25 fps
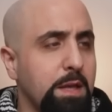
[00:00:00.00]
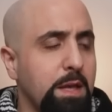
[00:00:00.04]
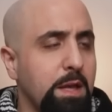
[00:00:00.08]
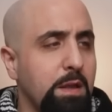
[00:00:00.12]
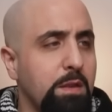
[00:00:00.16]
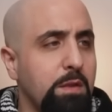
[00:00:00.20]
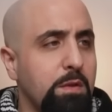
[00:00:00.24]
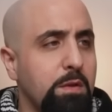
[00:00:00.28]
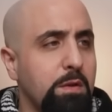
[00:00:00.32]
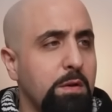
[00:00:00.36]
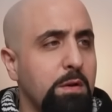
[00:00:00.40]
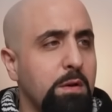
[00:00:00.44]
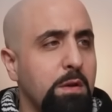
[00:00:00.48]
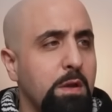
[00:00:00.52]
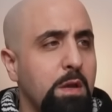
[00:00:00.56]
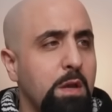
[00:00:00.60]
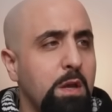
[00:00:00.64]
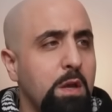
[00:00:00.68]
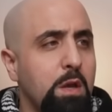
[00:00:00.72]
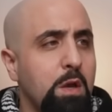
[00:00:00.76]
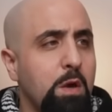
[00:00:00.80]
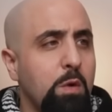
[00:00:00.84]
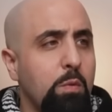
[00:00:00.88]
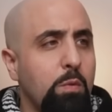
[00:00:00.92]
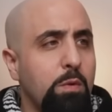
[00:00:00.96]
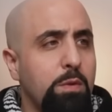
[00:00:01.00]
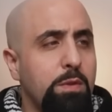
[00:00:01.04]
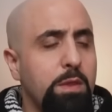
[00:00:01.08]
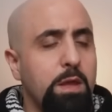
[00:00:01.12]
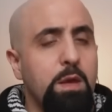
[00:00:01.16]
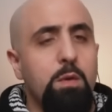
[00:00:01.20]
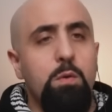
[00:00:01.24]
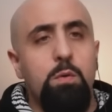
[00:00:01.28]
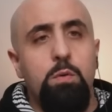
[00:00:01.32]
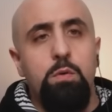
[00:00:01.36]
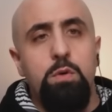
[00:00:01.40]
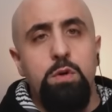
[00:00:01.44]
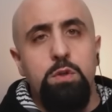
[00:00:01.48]
together when
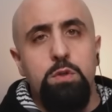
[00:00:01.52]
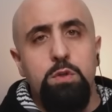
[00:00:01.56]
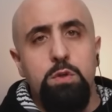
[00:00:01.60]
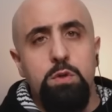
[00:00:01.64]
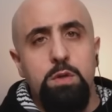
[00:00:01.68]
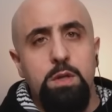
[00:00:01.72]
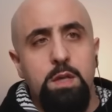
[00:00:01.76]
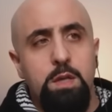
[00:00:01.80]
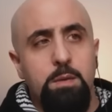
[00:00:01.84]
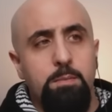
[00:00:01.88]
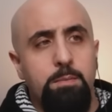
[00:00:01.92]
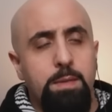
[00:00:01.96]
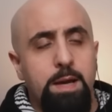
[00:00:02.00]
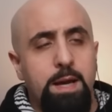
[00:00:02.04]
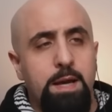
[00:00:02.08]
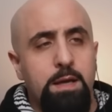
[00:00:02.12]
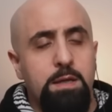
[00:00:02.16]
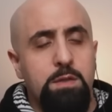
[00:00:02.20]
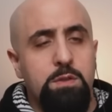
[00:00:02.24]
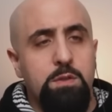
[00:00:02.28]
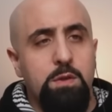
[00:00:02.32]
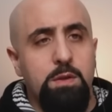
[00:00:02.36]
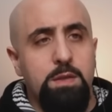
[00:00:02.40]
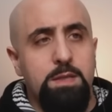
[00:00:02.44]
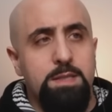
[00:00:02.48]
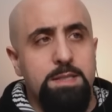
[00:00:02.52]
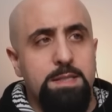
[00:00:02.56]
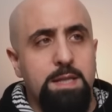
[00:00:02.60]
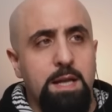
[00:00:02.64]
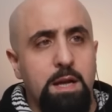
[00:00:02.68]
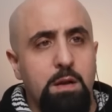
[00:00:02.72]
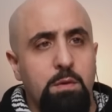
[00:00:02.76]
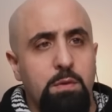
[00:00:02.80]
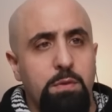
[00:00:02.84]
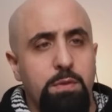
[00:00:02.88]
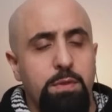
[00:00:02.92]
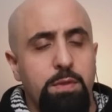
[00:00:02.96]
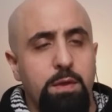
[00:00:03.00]
they were returning back to the
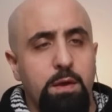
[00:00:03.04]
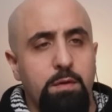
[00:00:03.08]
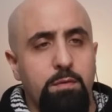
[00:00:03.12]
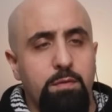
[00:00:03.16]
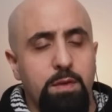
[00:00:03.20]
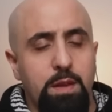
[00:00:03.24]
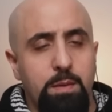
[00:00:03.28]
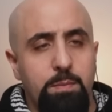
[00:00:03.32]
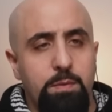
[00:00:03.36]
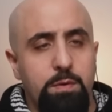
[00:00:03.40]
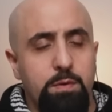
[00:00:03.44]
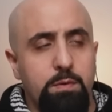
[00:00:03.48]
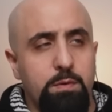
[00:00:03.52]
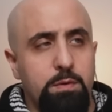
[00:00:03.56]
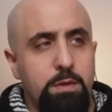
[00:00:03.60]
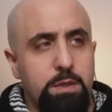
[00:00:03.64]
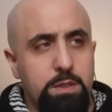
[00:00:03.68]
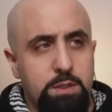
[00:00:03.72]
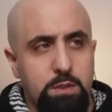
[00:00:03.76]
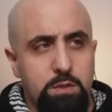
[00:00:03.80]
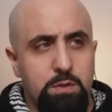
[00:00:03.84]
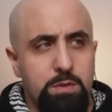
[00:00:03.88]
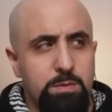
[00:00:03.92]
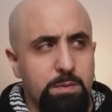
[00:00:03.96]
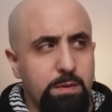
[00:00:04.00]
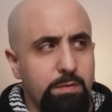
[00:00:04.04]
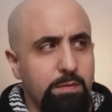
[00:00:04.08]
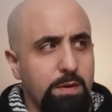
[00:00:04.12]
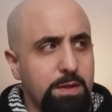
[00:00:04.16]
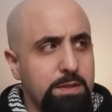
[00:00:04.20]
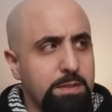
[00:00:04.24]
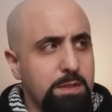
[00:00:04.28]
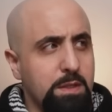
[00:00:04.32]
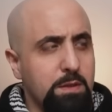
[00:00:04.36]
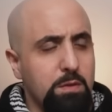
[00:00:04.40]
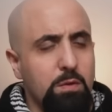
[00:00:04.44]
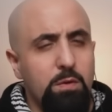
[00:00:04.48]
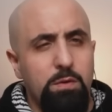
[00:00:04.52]
south of Lebanon. Excuse me if I
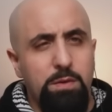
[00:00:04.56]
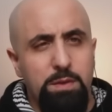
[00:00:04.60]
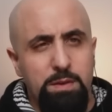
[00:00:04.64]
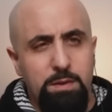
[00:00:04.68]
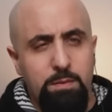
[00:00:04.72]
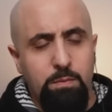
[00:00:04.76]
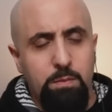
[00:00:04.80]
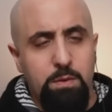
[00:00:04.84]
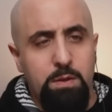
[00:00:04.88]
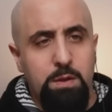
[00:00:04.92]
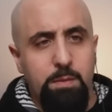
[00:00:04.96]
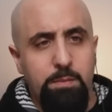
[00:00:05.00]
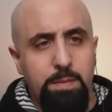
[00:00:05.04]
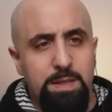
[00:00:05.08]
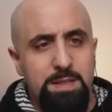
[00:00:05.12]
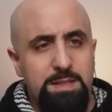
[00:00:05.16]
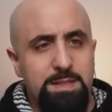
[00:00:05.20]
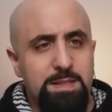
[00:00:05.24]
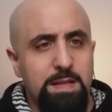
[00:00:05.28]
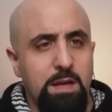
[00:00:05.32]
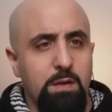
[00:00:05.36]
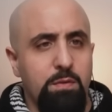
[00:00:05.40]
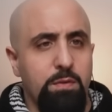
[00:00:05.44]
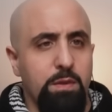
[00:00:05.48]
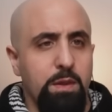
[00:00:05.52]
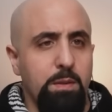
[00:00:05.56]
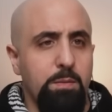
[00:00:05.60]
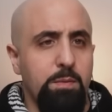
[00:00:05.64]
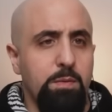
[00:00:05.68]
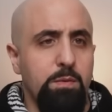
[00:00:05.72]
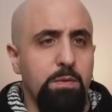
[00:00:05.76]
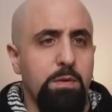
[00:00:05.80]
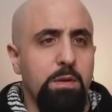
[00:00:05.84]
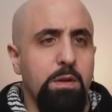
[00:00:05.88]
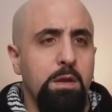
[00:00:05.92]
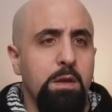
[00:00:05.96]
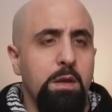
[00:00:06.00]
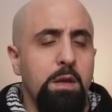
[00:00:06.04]
said north, I meant South
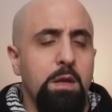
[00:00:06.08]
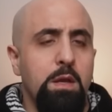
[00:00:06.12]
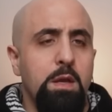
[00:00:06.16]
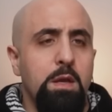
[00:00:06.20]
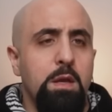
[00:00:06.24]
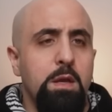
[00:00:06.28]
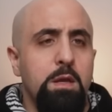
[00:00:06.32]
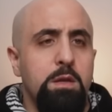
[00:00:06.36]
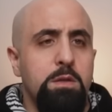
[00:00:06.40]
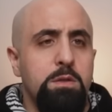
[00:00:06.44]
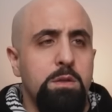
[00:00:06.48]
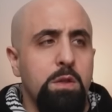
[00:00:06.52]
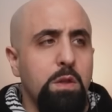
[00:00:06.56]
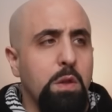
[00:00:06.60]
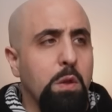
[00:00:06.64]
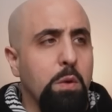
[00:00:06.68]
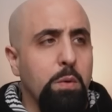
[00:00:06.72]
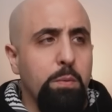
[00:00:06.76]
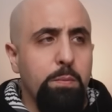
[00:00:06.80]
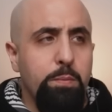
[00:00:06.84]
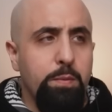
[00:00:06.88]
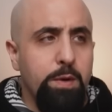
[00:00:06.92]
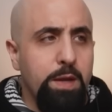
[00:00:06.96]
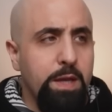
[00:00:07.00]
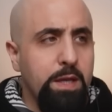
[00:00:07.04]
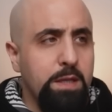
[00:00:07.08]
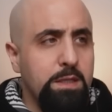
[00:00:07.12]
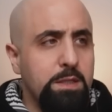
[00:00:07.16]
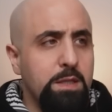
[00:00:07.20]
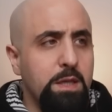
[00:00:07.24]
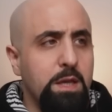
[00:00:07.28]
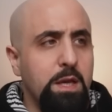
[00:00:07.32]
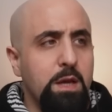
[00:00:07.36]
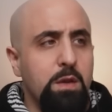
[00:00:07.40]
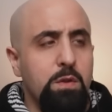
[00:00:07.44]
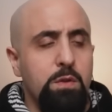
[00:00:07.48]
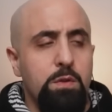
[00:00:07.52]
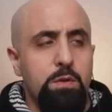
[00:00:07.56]
Lebanon. They were praying
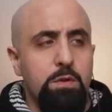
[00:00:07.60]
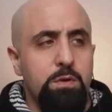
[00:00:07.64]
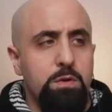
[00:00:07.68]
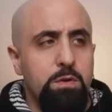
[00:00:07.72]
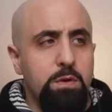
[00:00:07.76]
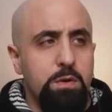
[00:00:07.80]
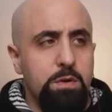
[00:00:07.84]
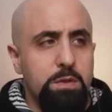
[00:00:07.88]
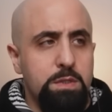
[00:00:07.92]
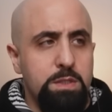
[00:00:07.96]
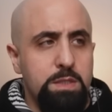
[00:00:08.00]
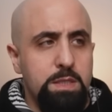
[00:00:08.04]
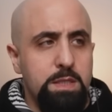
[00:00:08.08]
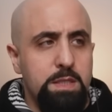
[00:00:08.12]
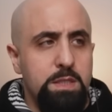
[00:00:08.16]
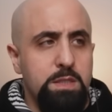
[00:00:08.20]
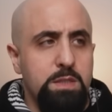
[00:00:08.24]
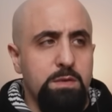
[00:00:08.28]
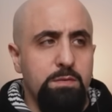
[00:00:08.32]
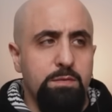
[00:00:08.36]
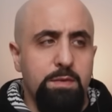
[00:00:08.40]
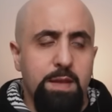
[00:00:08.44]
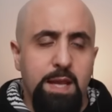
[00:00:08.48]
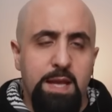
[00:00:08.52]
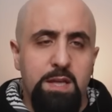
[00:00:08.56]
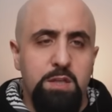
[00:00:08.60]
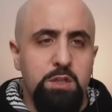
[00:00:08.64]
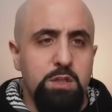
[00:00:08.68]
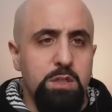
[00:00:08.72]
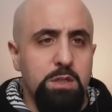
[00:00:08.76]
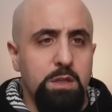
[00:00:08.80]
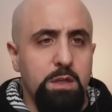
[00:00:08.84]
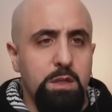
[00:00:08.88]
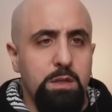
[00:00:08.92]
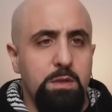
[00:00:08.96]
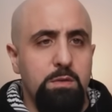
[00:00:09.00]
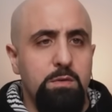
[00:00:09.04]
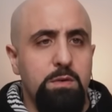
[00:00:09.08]
together, scenes of
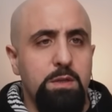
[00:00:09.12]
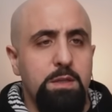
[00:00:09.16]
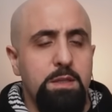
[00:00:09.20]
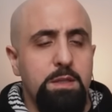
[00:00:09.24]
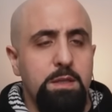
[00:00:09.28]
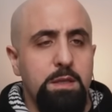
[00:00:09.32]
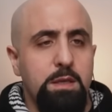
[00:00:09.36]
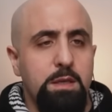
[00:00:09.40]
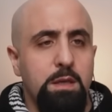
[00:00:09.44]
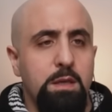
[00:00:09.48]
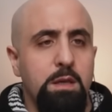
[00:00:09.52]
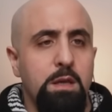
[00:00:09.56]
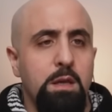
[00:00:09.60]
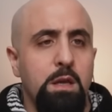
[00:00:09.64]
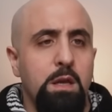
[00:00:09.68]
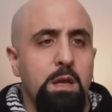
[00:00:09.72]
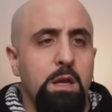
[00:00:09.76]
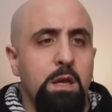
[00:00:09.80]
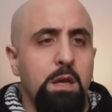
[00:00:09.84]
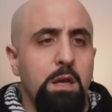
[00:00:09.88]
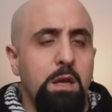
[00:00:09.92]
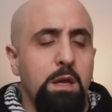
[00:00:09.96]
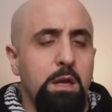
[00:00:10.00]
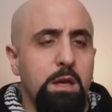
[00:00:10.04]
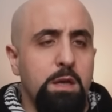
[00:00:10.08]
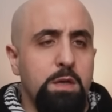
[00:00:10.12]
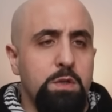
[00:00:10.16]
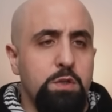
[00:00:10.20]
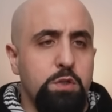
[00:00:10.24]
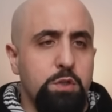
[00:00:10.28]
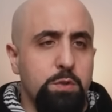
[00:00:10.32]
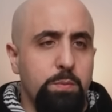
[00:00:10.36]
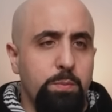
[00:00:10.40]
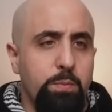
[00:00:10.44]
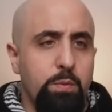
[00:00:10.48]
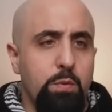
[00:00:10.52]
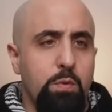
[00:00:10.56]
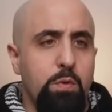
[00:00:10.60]
national unity,
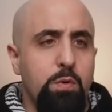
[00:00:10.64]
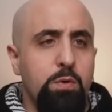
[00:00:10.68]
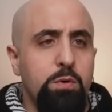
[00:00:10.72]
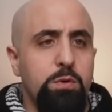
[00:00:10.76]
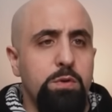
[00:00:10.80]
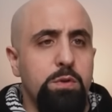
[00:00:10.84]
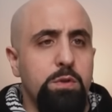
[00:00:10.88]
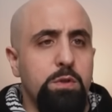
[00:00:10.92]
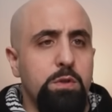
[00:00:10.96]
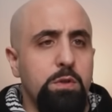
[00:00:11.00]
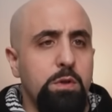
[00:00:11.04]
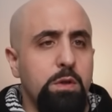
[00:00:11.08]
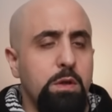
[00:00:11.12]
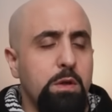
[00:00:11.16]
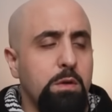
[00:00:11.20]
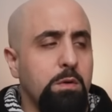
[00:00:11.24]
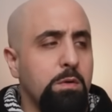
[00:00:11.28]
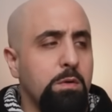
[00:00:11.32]
support,